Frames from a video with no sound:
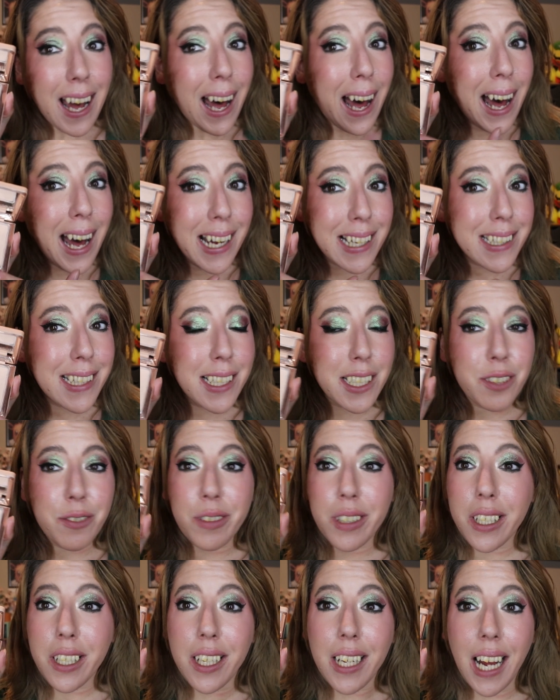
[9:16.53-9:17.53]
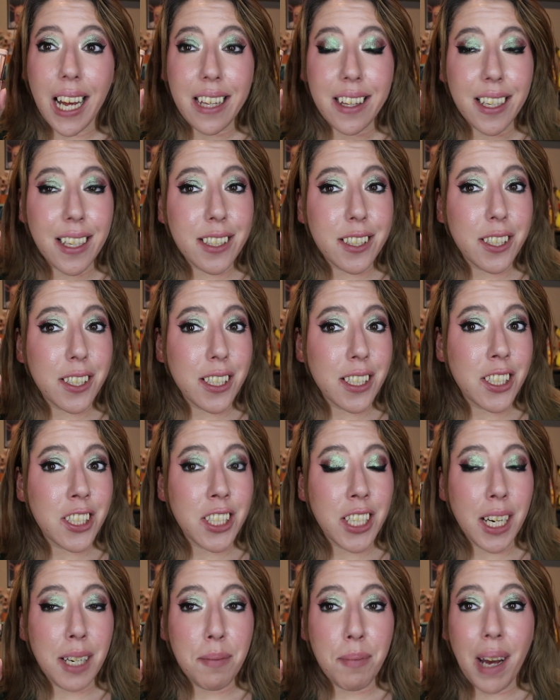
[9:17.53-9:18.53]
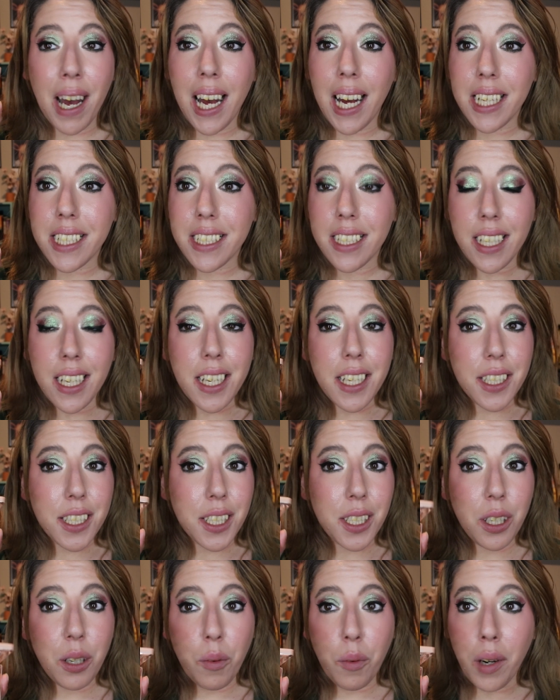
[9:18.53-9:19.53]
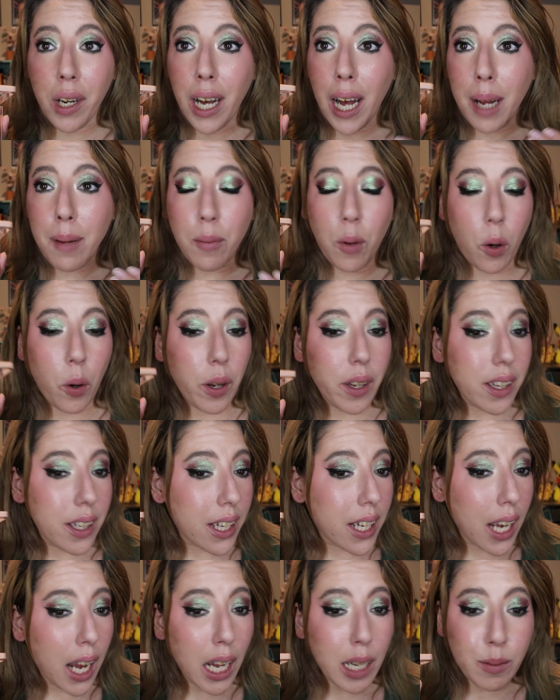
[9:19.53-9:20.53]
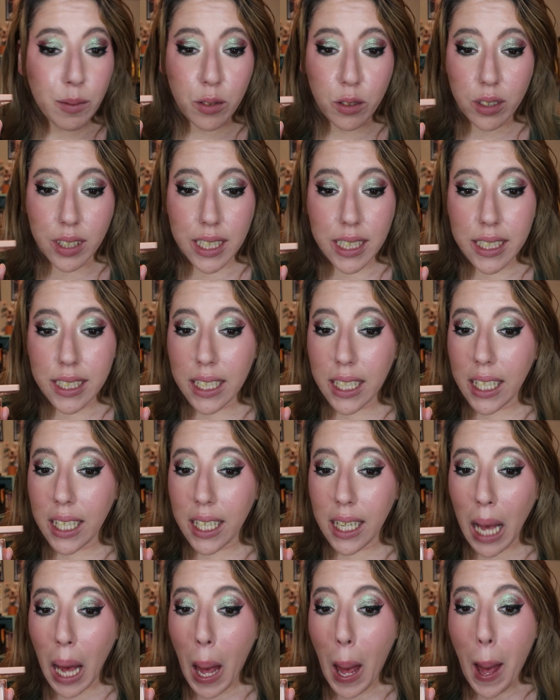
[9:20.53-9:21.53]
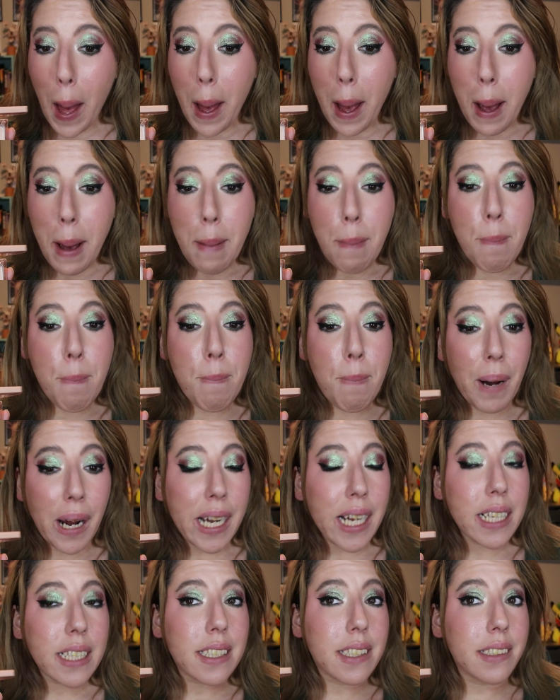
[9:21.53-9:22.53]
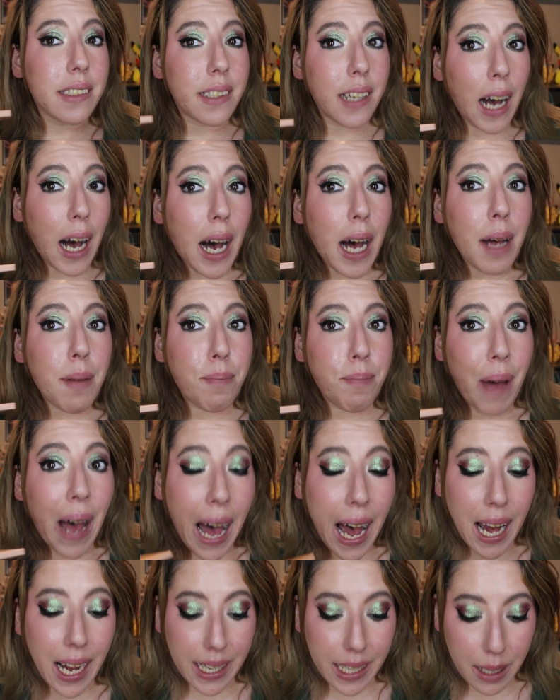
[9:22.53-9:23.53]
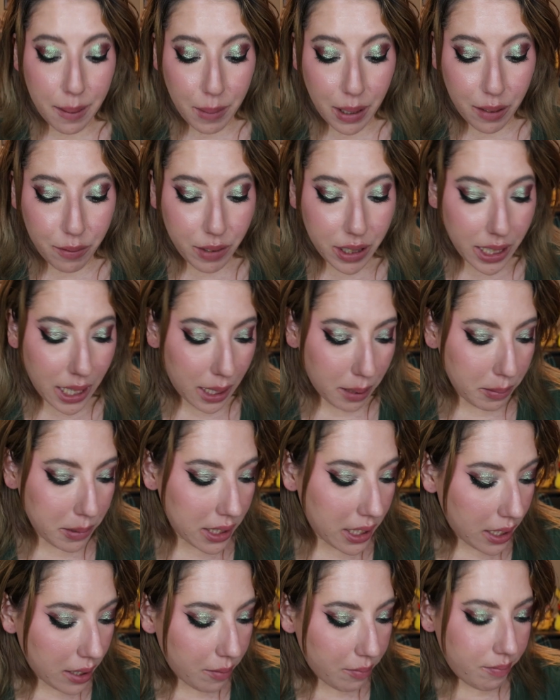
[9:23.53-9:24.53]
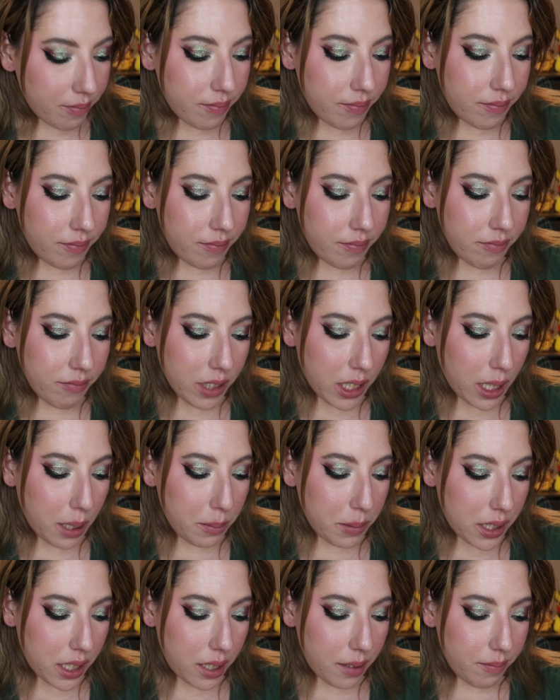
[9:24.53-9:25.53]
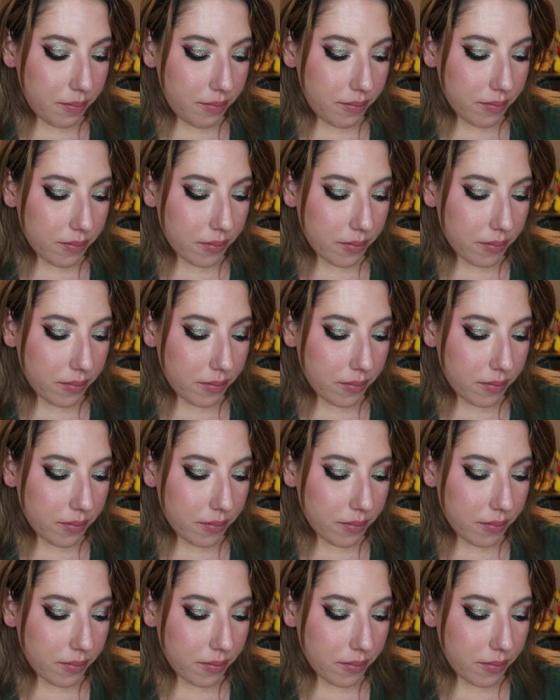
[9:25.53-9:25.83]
I think it's really good. I think it's a good shade match. You know what? I'm oily, I'm greasy, but it's not bad. I mean, what time is it? What time is it?